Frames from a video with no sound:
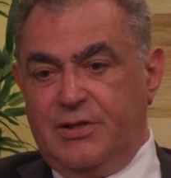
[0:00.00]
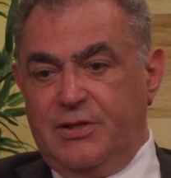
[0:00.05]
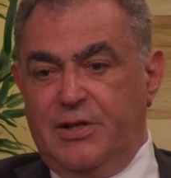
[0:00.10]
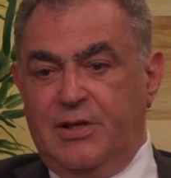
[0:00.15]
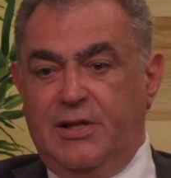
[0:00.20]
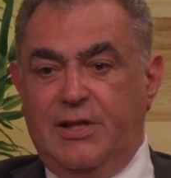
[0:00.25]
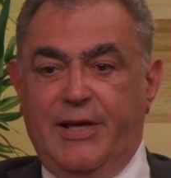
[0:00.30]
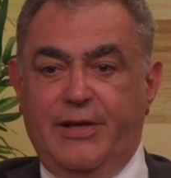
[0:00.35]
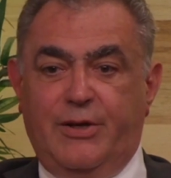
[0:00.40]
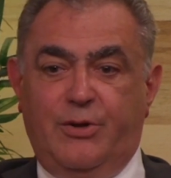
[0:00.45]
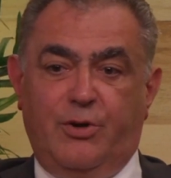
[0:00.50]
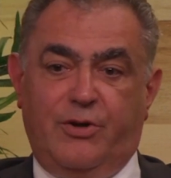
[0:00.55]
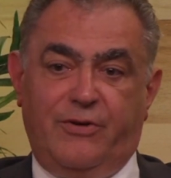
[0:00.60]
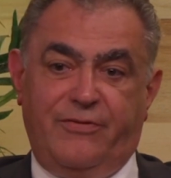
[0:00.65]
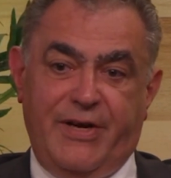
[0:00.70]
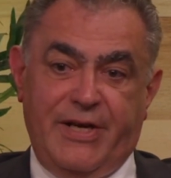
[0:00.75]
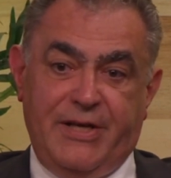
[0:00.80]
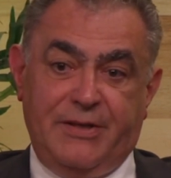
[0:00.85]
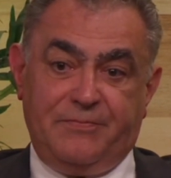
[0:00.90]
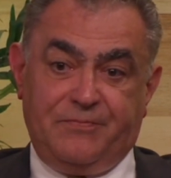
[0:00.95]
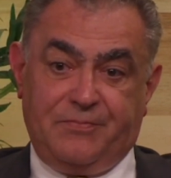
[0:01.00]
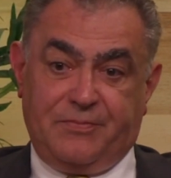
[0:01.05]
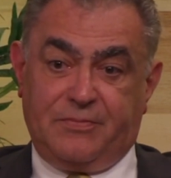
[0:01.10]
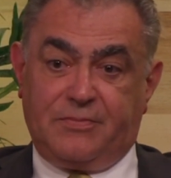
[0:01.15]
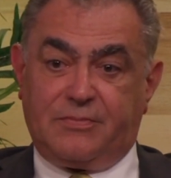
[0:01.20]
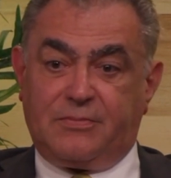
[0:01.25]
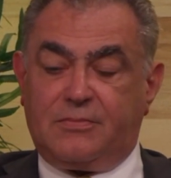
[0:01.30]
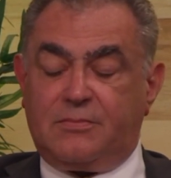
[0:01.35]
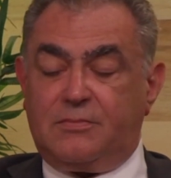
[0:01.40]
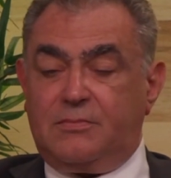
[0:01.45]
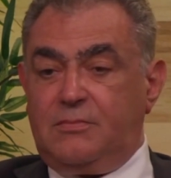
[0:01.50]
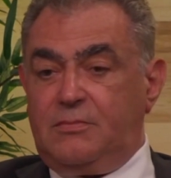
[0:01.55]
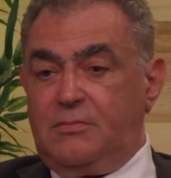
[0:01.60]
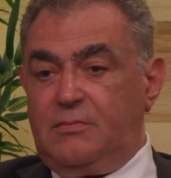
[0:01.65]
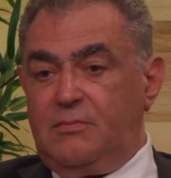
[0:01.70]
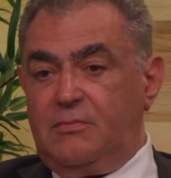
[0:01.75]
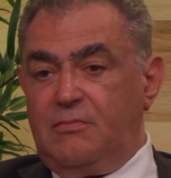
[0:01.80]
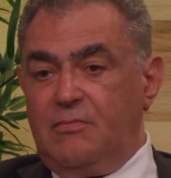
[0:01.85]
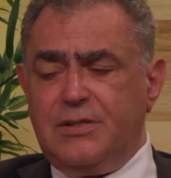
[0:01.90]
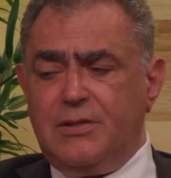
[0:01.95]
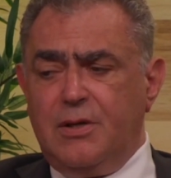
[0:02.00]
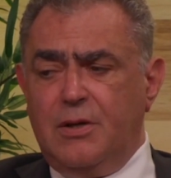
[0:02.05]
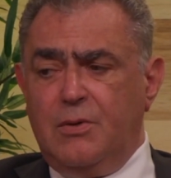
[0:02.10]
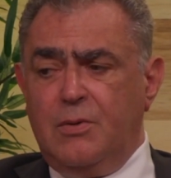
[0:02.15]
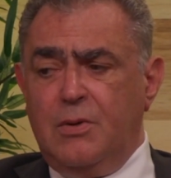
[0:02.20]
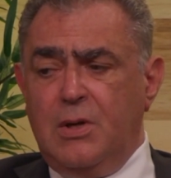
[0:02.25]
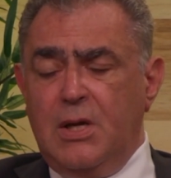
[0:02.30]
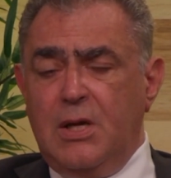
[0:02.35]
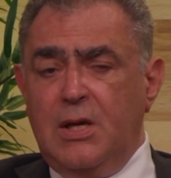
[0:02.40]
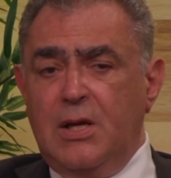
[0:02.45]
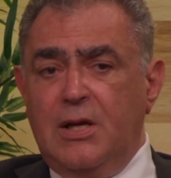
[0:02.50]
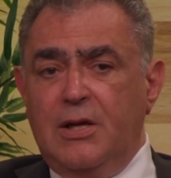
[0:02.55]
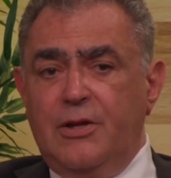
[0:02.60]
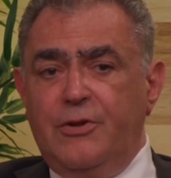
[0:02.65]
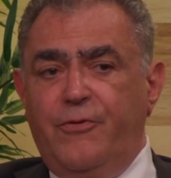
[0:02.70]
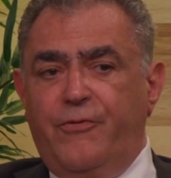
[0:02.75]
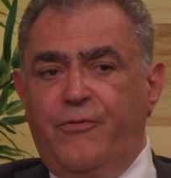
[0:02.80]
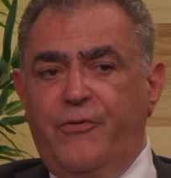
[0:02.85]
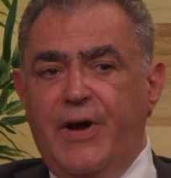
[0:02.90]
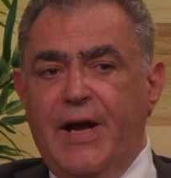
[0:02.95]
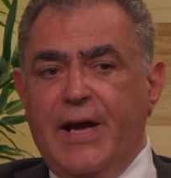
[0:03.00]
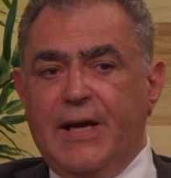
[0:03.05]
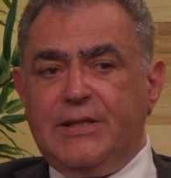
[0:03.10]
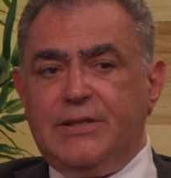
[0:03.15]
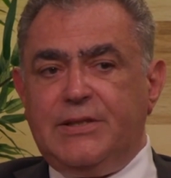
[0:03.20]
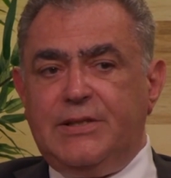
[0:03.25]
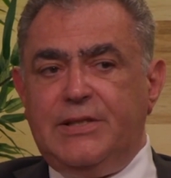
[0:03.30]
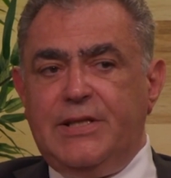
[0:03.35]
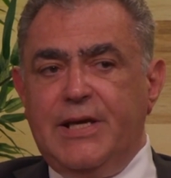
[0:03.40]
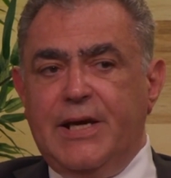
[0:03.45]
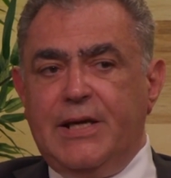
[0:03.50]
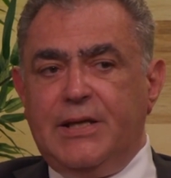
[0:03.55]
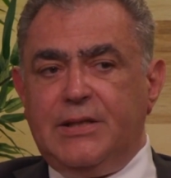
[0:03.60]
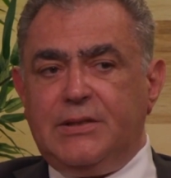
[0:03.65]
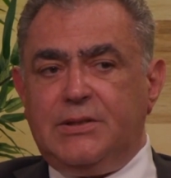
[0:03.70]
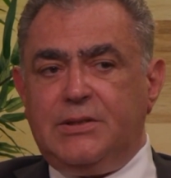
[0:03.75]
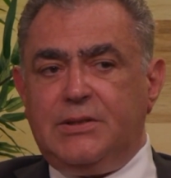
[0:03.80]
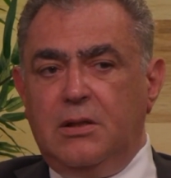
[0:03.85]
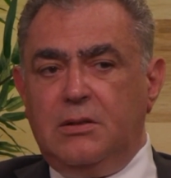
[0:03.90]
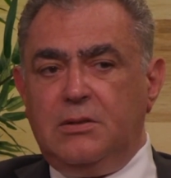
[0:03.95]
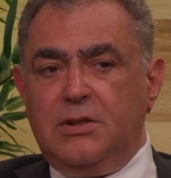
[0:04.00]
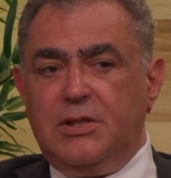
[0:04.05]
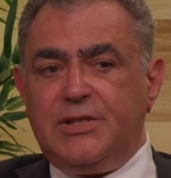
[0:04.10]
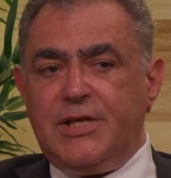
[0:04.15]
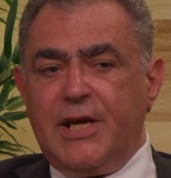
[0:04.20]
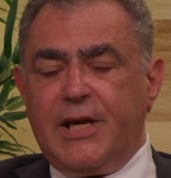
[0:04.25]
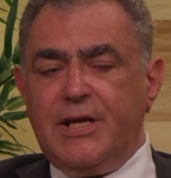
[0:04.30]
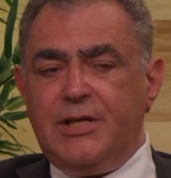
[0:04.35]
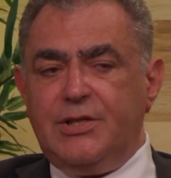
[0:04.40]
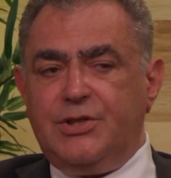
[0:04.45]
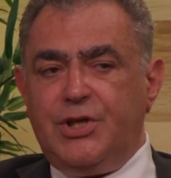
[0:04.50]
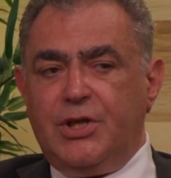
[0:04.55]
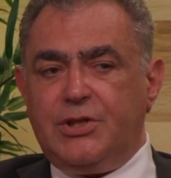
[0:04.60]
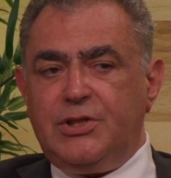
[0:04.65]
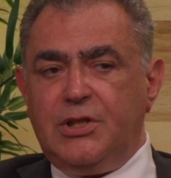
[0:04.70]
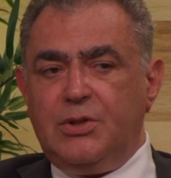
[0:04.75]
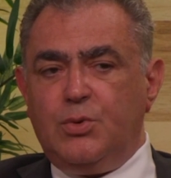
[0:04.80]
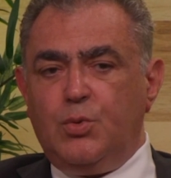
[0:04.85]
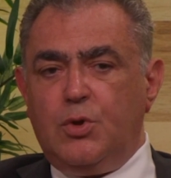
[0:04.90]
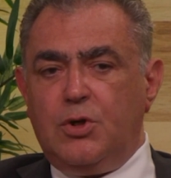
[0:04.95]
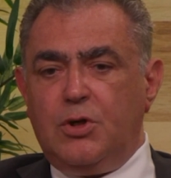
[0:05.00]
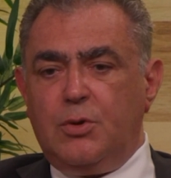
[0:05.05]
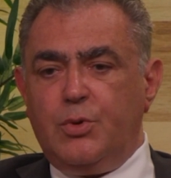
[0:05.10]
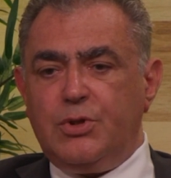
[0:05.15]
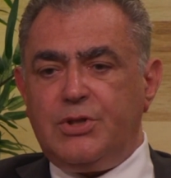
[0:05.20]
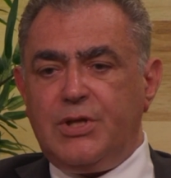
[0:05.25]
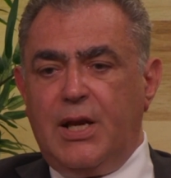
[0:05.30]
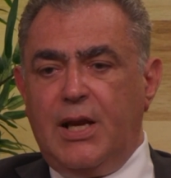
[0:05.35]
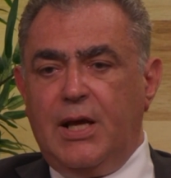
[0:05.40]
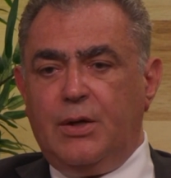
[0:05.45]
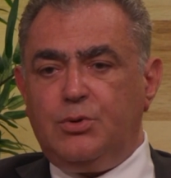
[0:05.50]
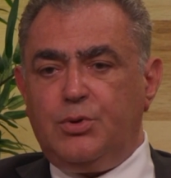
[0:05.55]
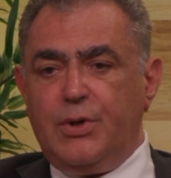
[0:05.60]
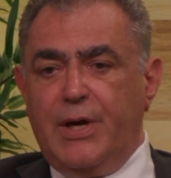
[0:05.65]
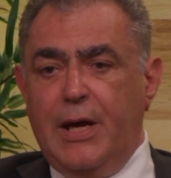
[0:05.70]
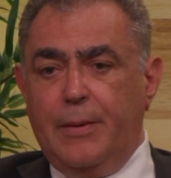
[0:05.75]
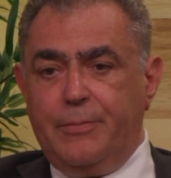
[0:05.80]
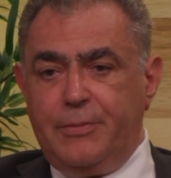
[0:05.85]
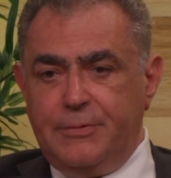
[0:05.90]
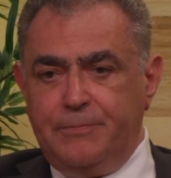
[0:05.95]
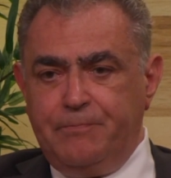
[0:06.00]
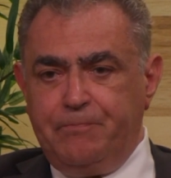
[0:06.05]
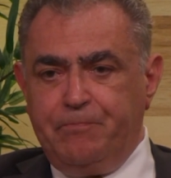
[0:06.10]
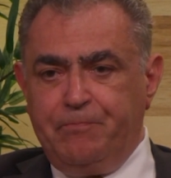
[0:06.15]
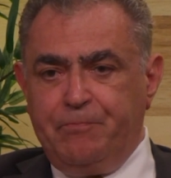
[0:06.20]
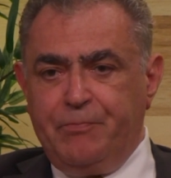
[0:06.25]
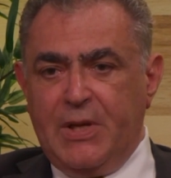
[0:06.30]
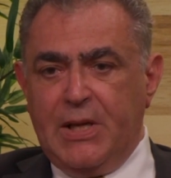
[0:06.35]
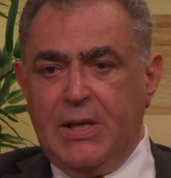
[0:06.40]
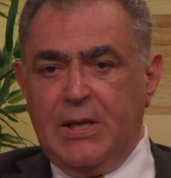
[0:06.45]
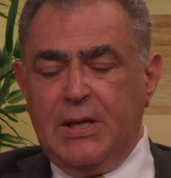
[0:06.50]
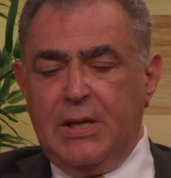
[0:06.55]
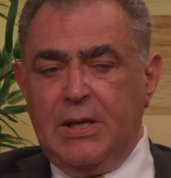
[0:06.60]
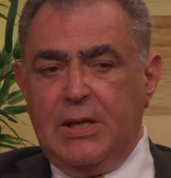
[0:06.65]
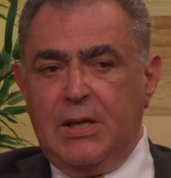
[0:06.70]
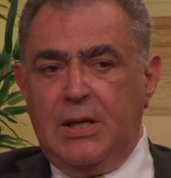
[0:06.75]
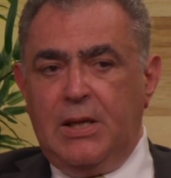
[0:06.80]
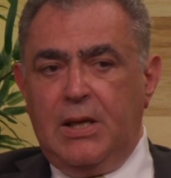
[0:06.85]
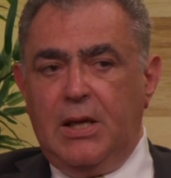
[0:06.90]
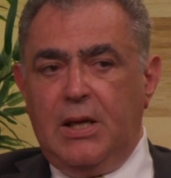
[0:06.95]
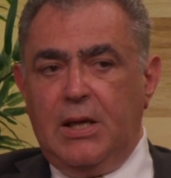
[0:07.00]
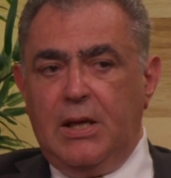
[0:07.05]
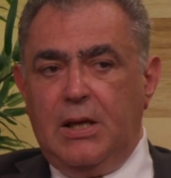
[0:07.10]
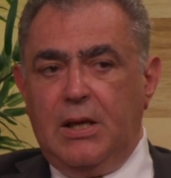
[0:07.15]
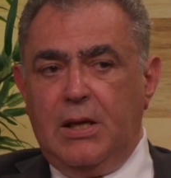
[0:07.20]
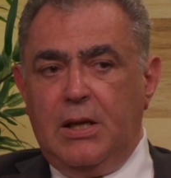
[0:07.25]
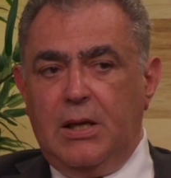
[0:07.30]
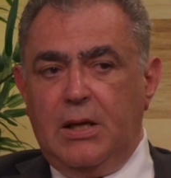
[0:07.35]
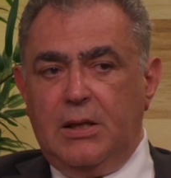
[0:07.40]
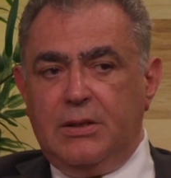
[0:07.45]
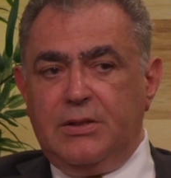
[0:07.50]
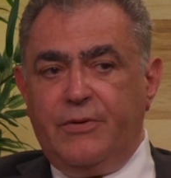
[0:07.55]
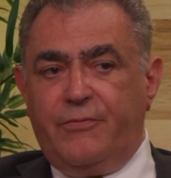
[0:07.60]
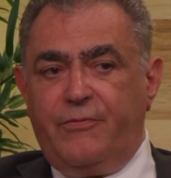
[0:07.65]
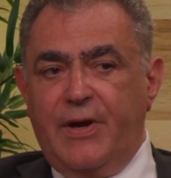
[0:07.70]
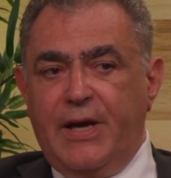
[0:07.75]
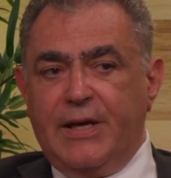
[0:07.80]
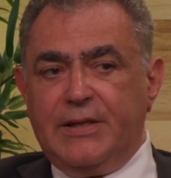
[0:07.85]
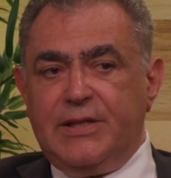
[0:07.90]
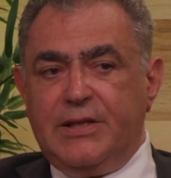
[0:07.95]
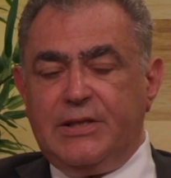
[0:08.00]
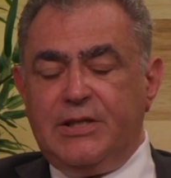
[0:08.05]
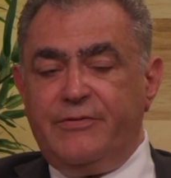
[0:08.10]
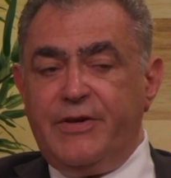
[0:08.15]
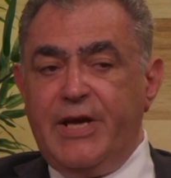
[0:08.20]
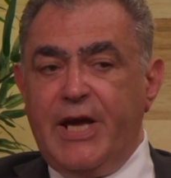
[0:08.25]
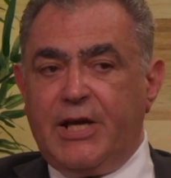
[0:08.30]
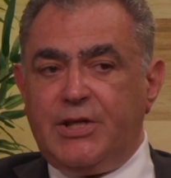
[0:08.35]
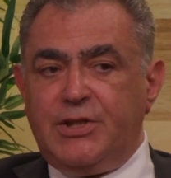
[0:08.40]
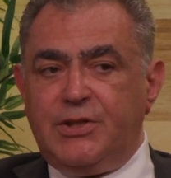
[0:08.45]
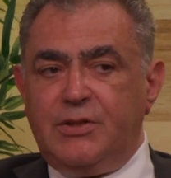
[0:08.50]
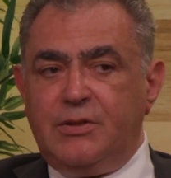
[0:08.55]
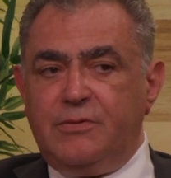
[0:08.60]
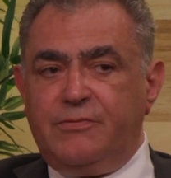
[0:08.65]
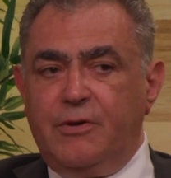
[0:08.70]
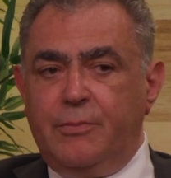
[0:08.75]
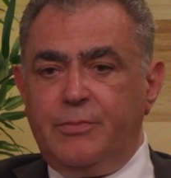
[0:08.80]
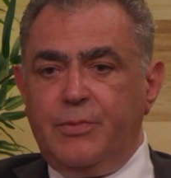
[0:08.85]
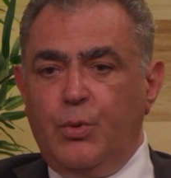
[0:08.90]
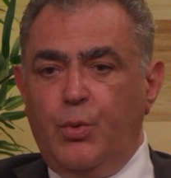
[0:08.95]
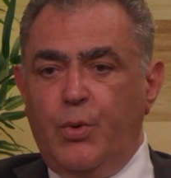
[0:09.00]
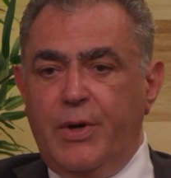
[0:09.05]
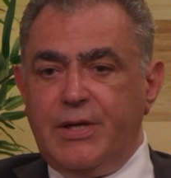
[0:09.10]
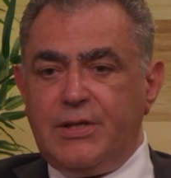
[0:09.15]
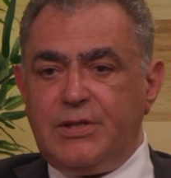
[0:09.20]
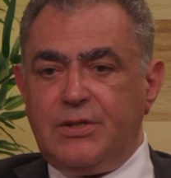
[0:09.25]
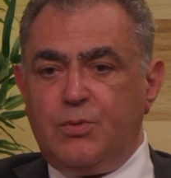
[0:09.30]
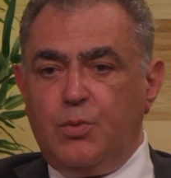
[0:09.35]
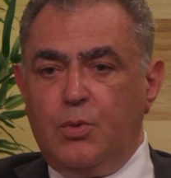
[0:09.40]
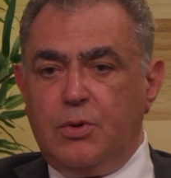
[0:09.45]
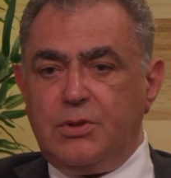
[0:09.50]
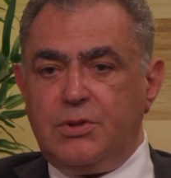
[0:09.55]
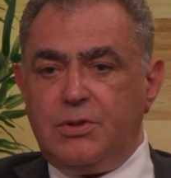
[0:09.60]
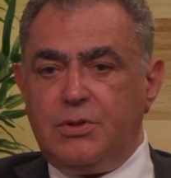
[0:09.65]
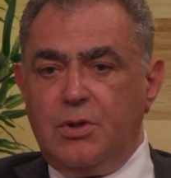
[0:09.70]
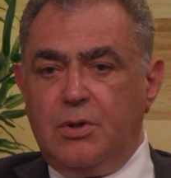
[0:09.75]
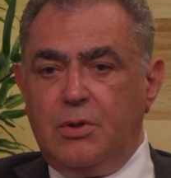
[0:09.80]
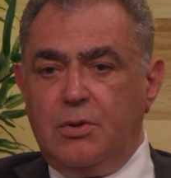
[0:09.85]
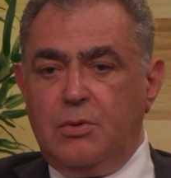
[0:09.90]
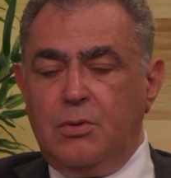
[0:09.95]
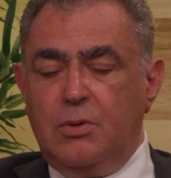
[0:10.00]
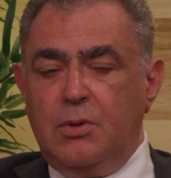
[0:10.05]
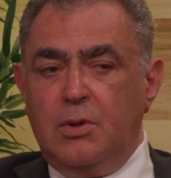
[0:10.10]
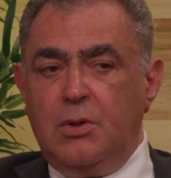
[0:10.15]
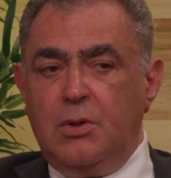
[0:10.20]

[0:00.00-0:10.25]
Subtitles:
and like Ukraine? So the fact that the Second Chechen War was allowed to happen, the fact that the reaction from the West was so